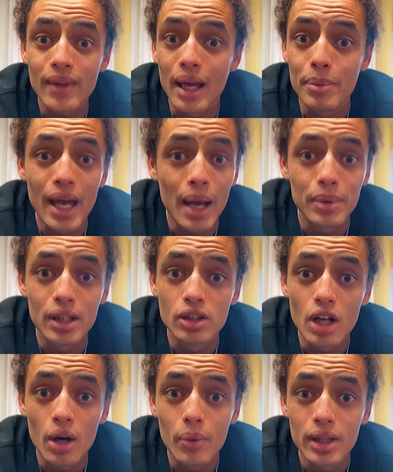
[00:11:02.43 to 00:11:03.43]
I'd be happy to
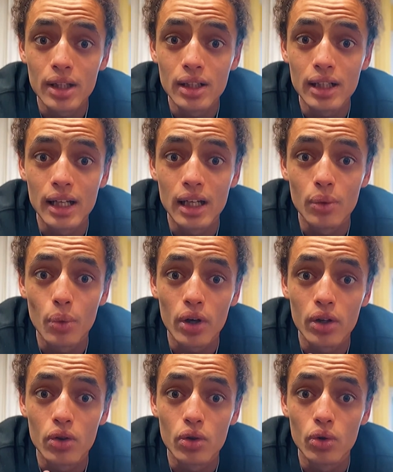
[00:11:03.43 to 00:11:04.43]
talk with you and
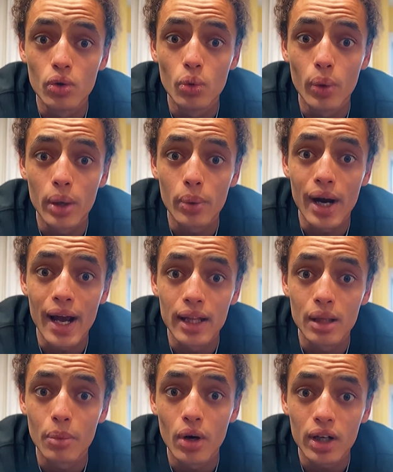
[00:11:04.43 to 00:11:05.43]
walk you through where we're at
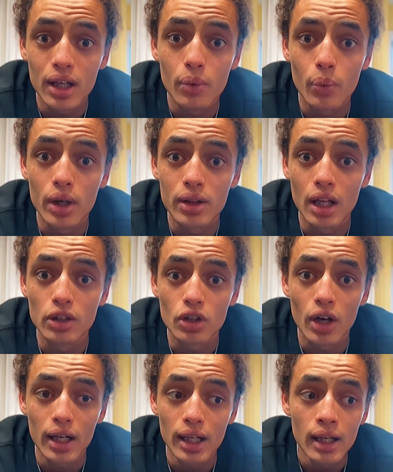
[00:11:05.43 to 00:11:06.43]
in the market and where things
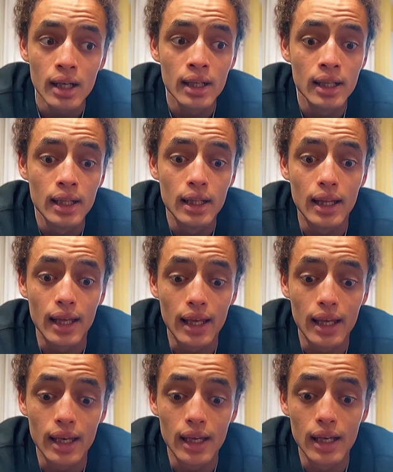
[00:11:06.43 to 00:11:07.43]
are heading.
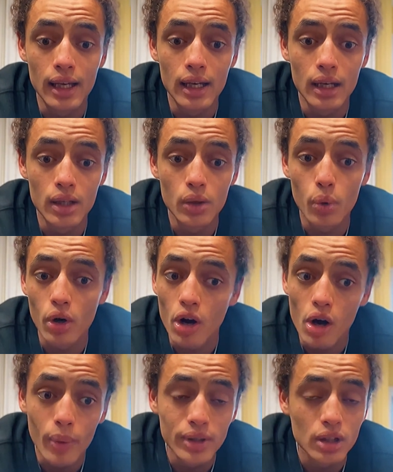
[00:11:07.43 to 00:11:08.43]
And we're
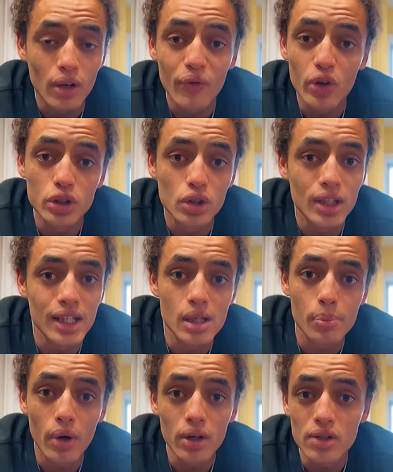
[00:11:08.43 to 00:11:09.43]
always looking for
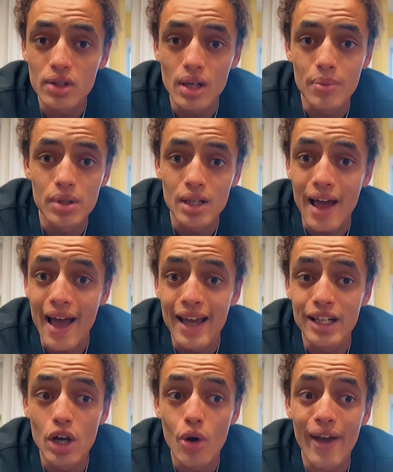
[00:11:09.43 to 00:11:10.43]
strategic partnerships.
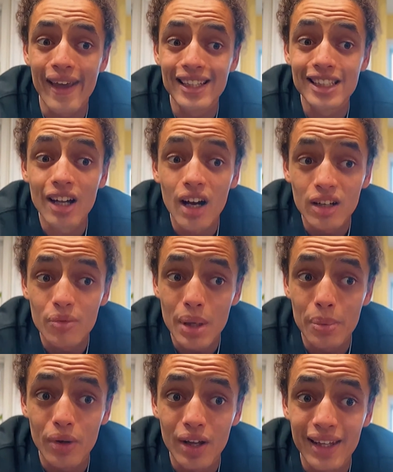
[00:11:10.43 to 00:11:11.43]
I know a ton of
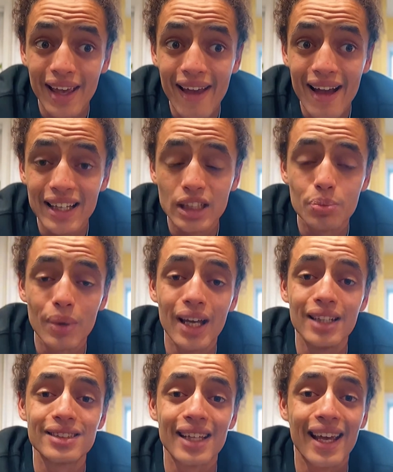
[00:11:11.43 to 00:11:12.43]
people in the AI
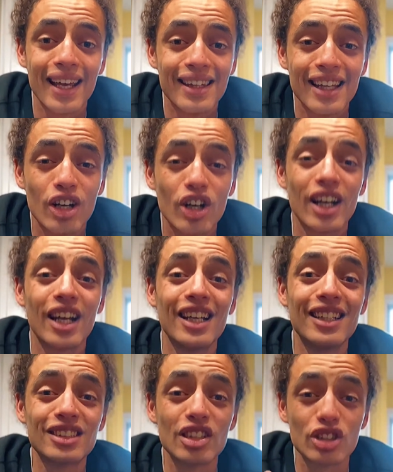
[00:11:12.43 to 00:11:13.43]
space, and there
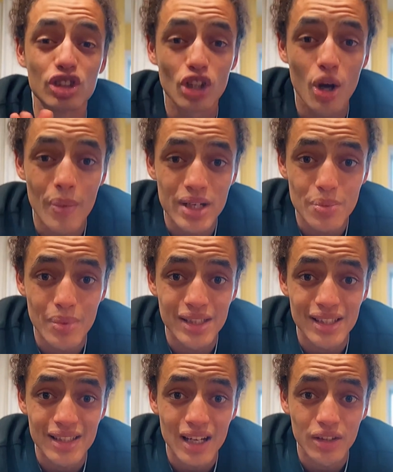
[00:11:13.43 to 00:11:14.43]
is so much
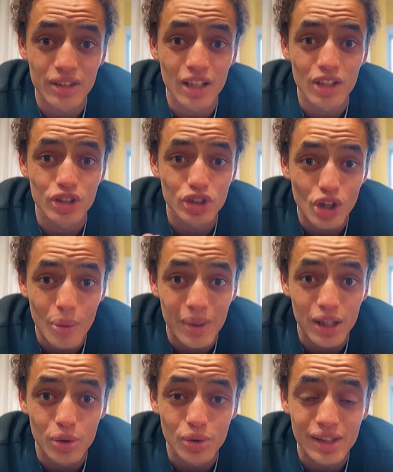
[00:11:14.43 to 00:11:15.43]
business out there, so
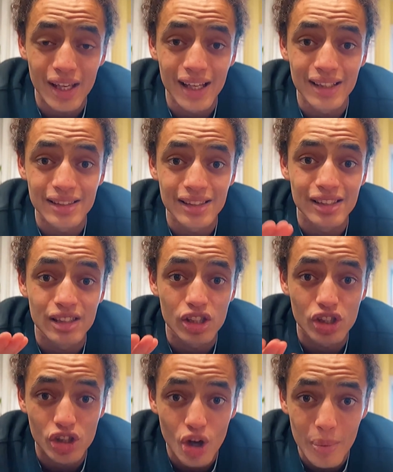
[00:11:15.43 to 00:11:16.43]
many use cases,
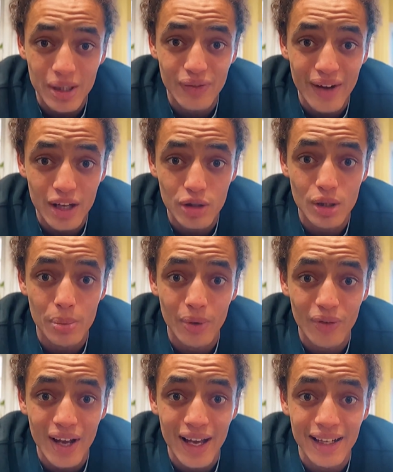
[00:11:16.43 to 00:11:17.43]
so much value to
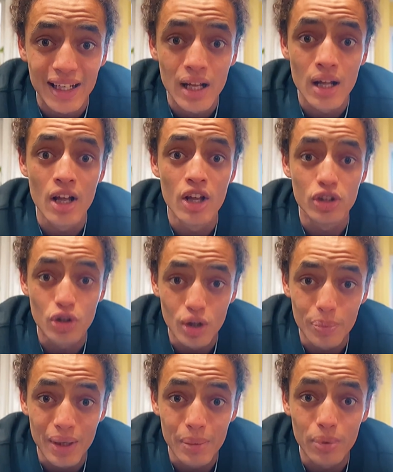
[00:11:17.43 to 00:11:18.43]
provide to
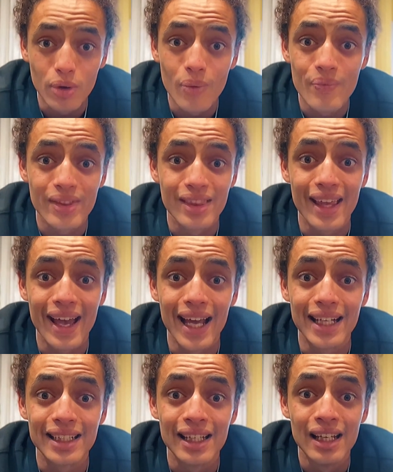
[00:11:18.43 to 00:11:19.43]
the people
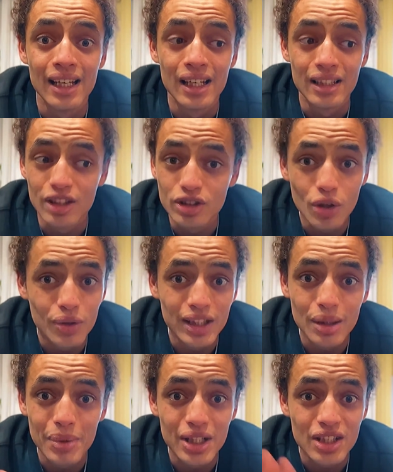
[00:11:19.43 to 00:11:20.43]
that there's no
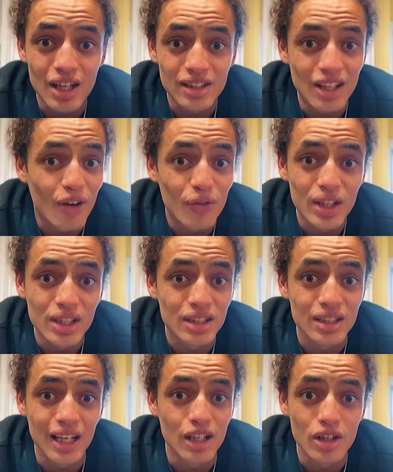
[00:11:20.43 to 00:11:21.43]
need to be
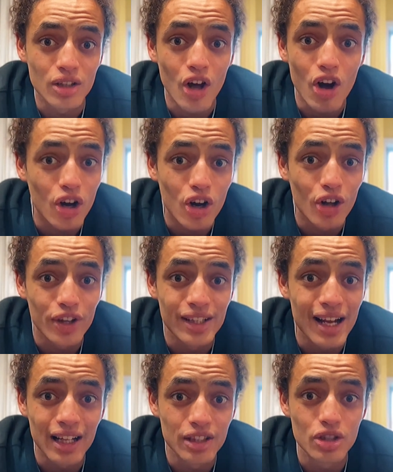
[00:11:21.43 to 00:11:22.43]
selfish and hog all the
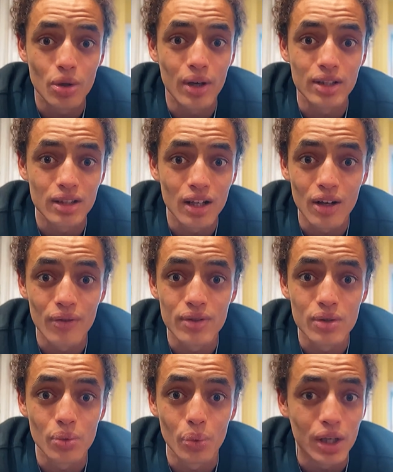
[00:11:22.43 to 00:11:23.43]
knowledge to
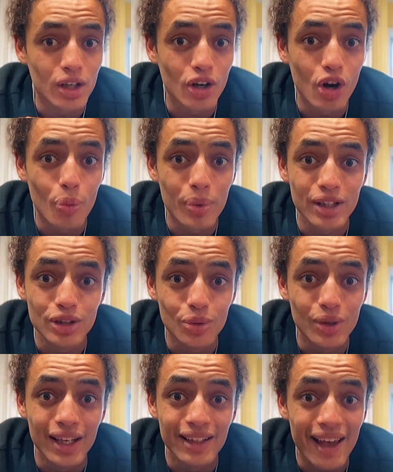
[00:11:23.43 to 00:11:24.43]
ourselves. We are hoping
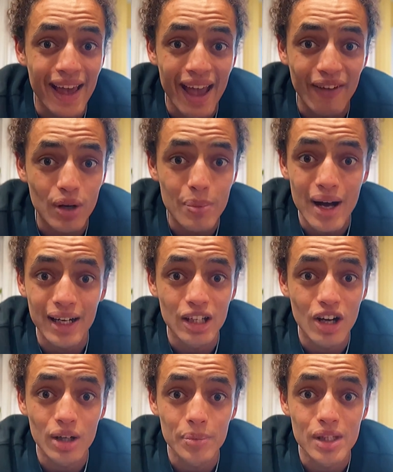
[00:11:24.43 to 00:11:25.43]
to get everybody
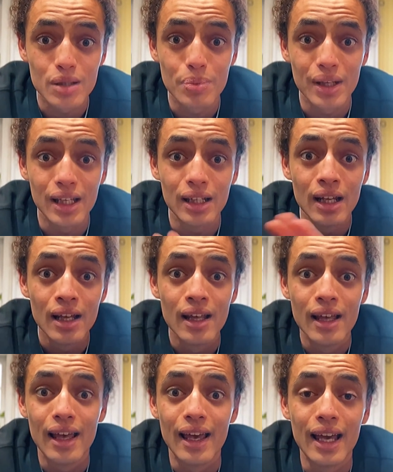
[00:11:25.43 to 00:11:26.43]
caught up to speed
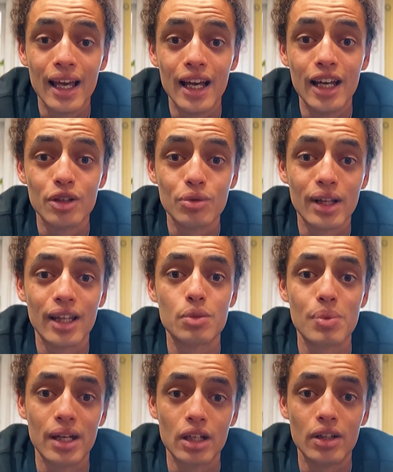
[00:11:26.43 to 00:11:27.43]
and really
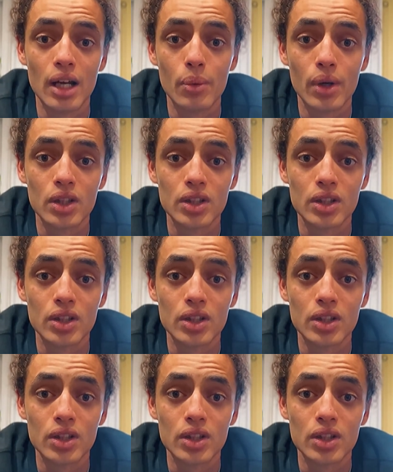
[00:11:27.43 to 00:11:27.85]
expand our network.